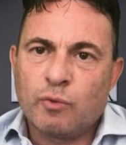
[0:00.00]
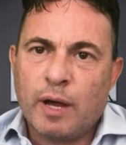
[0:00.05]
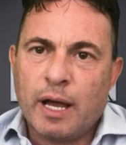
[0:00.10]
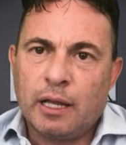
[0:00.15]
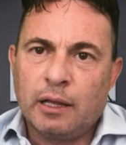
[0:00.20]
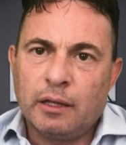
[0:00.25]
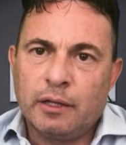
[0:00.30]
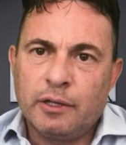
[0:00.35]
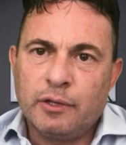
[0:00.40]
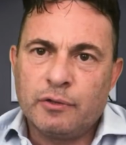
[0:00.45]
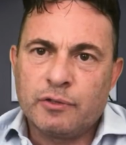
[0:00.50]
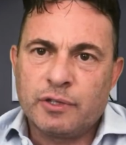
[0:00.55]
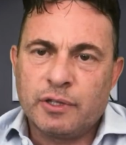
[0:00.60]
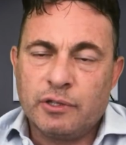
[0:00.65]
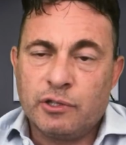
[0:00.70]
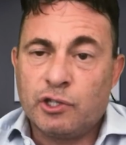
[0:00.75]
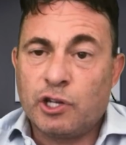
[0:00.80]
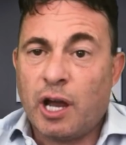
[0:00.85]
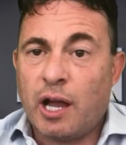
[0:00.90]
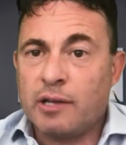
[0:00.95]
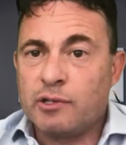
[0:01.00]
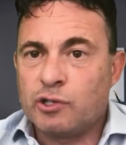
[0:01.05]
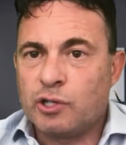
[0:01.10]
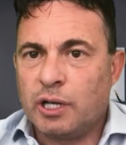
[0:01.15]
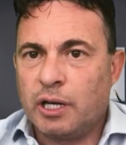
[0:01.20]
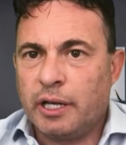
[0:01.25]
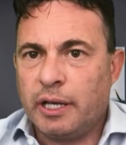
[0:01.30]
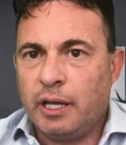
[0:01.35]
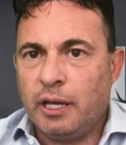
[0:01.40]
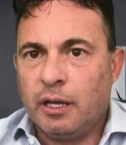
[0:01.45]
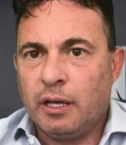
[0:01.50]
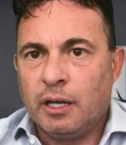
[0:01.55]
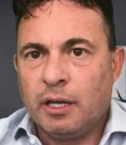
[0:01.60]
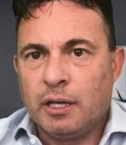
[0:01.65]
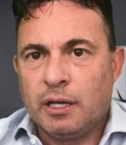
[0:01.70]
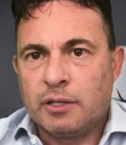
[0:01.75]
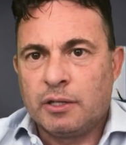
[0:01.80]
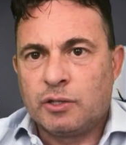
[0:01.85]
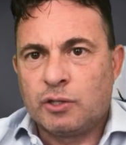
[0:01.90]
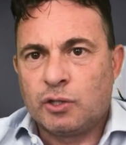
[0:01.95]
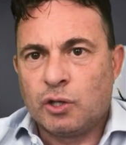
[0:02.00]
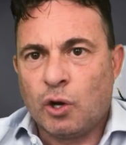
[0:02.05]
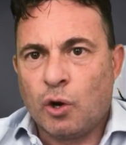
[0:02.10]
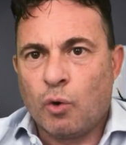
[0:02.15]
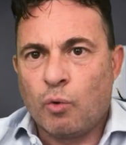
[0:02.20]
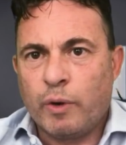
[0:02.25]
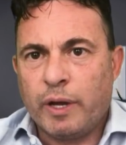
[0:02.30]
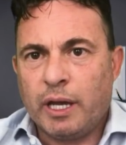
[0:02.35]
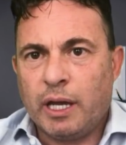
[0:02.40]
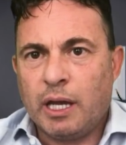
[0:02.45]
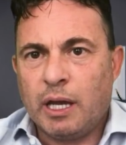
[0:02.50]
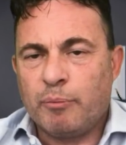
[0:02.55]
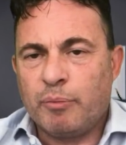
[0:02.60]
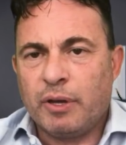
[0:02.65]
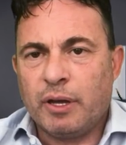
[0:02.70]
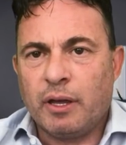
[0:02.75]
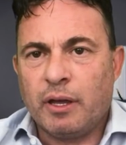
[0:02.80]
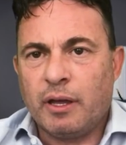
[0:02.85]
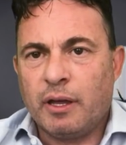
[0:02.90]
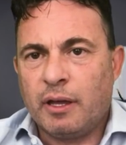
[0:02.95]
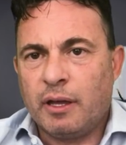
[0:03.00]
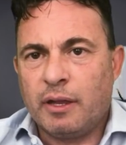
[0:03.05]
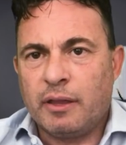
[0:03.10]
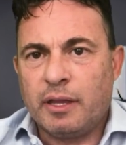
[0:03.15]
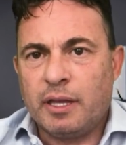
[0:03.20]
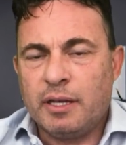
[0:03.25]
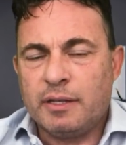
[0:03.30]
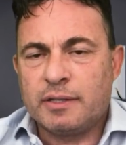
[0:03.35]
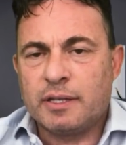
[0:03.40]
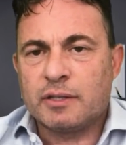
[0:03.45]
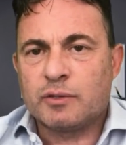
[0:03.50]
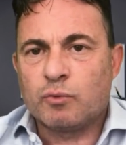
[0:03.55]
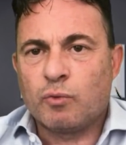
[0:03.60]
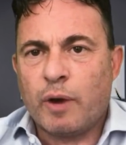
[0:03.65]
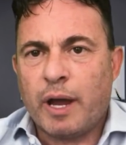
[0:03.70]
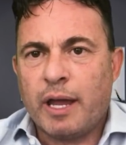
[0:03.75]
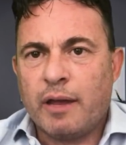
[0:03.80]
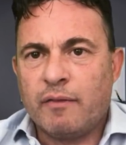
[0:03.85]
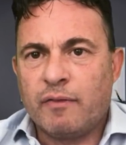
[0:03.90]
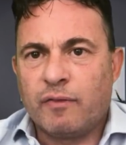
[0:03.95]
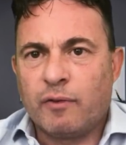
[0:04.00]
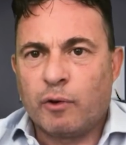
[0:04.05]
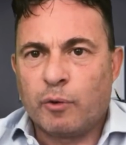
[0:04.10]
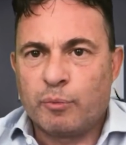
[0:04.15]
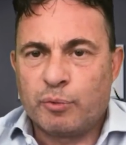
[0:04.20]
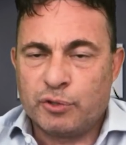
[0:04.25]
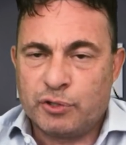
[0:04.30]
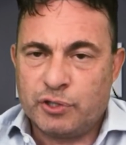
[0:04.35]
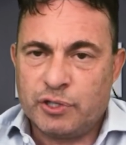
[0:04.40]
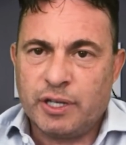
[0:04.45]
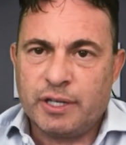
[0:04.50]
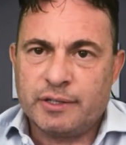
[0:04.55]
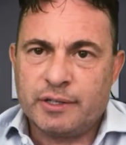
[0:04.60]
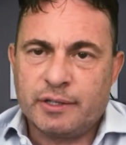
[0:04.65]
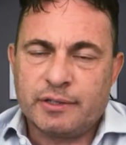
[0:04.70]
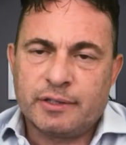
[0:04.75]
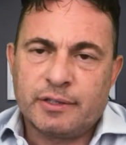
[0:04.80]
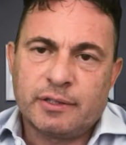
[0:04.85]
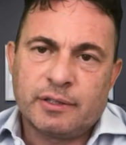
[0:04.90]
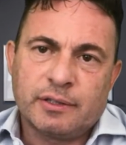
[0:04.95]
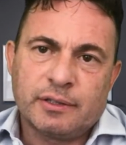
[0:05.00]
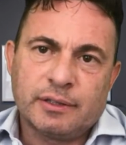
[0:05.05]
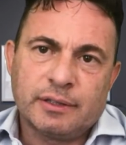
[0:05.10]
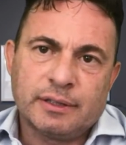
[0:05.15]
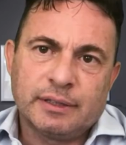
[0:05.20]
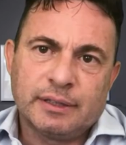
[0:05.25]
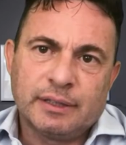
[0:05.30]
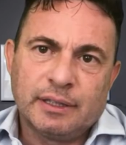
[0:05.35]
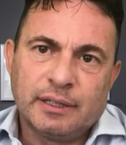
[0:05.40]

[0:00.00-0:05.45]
as well using Changeli. So we keep it the easiest way for purchasers.